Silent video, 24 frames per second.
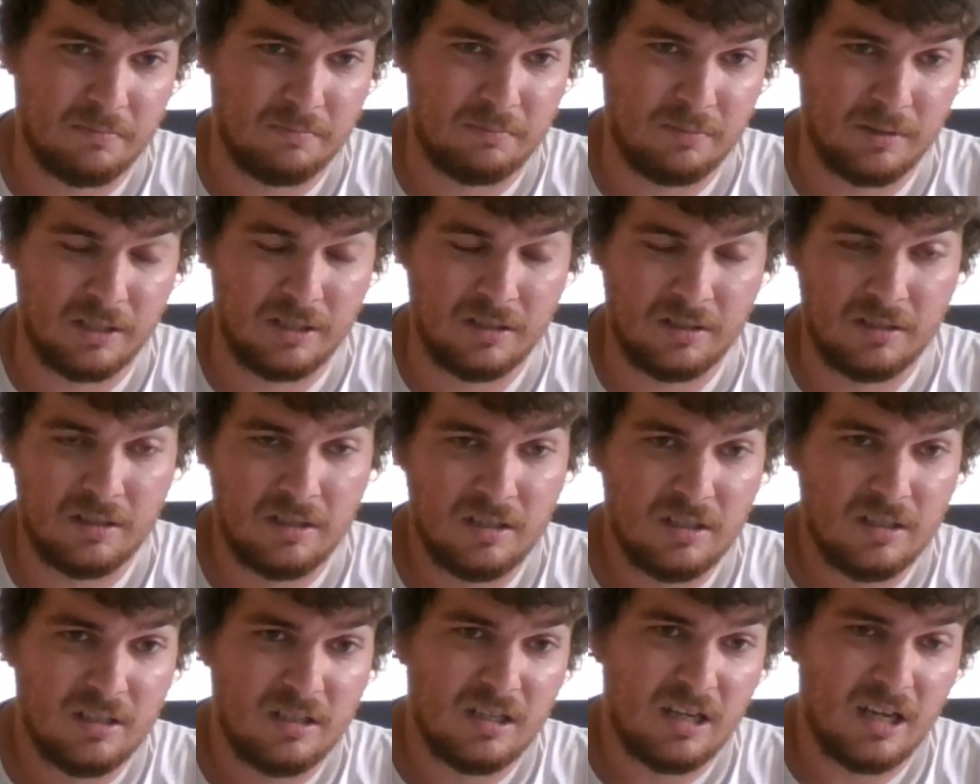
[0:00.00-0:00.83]
but
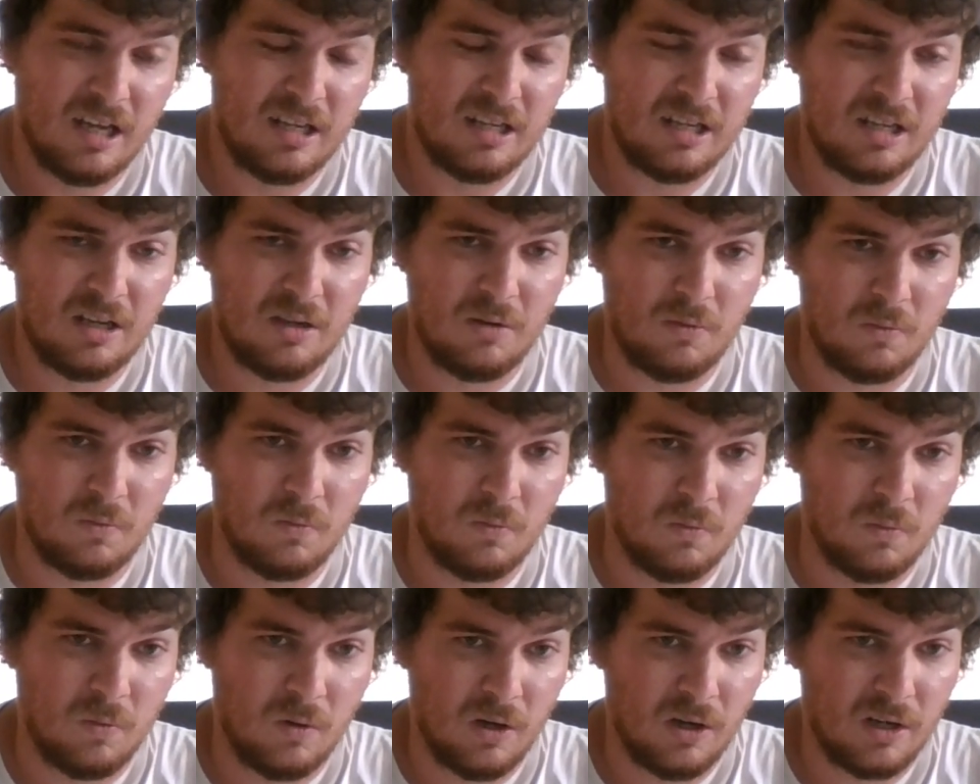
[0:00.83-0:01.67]
I think it
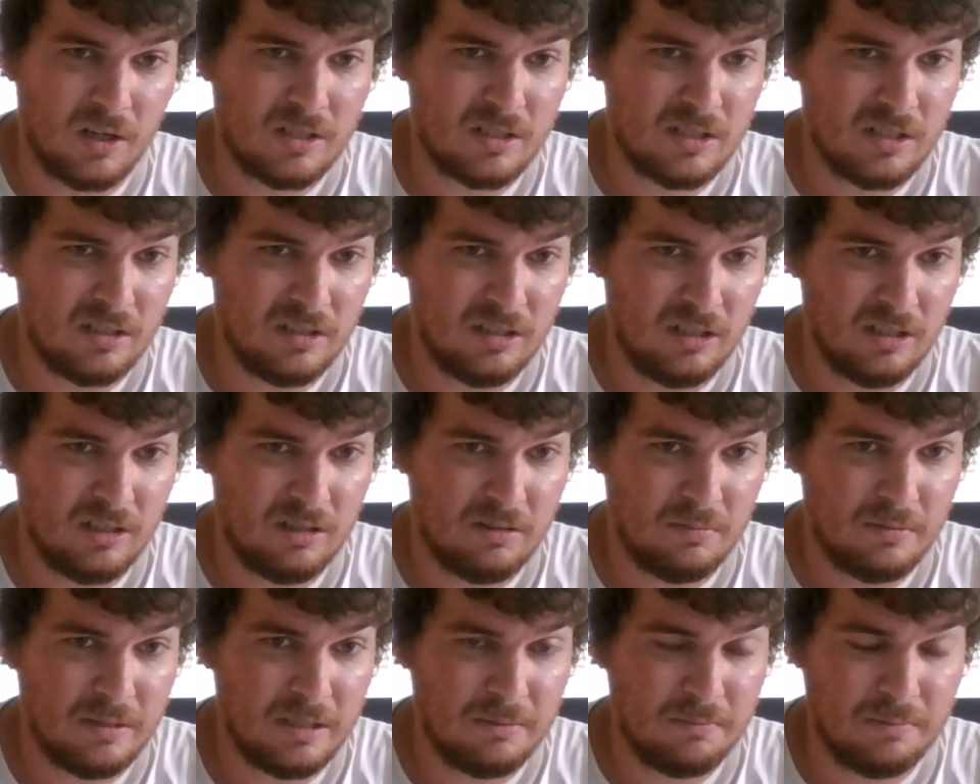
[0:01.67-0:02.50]
works a
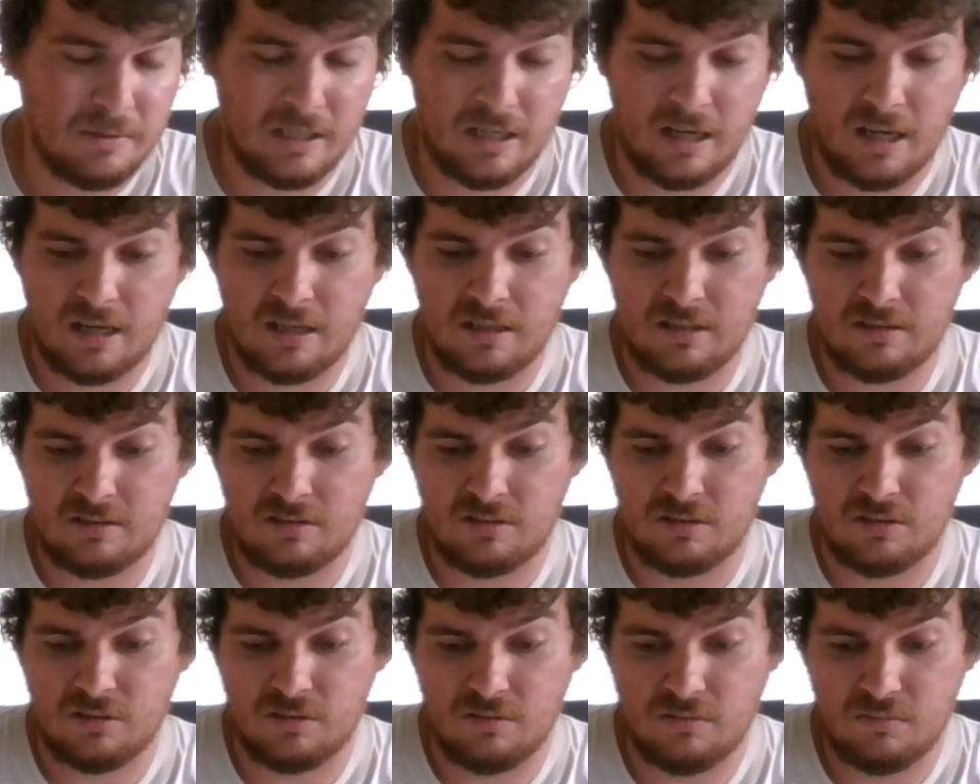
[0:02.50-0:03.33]
little bit, but not
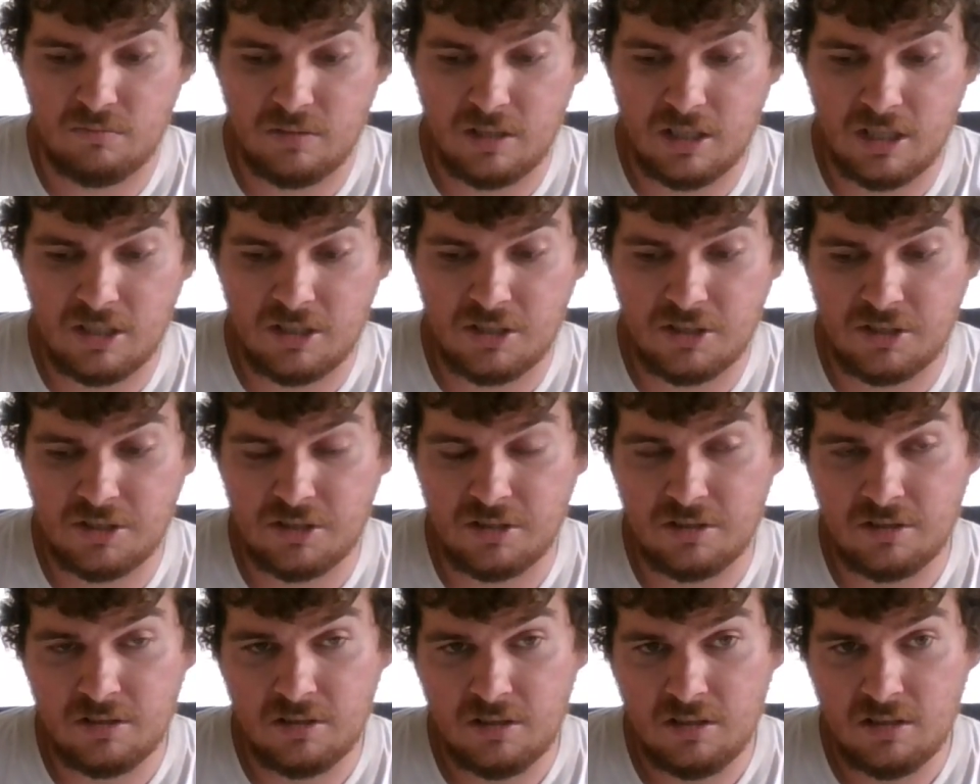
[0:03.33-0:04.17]
too
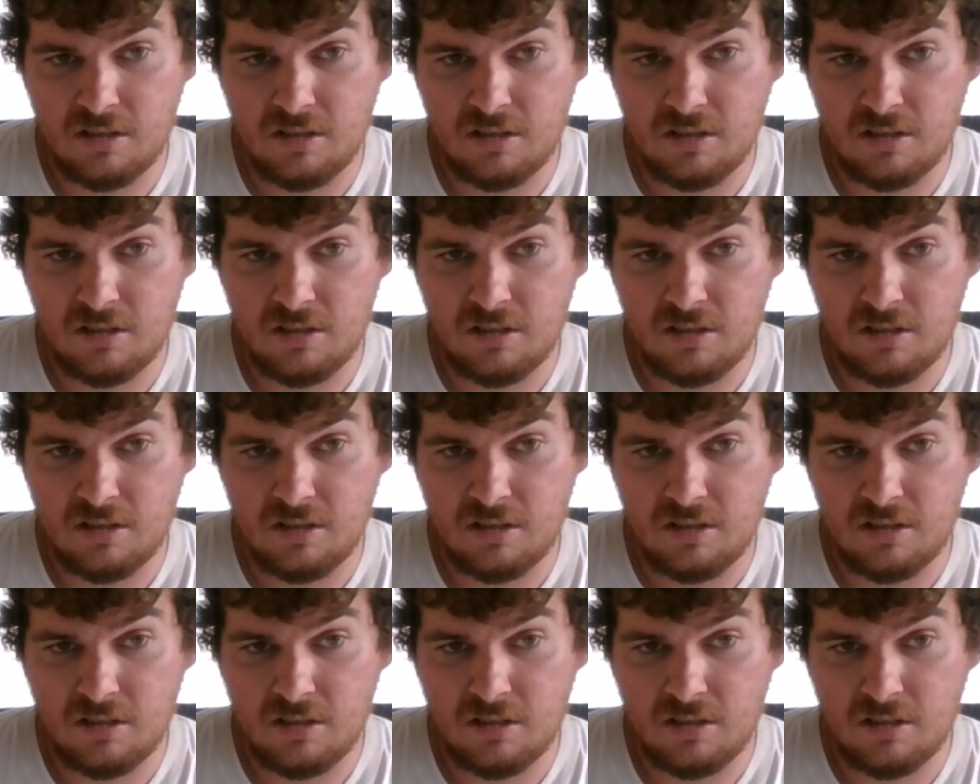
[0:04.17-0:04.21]
much.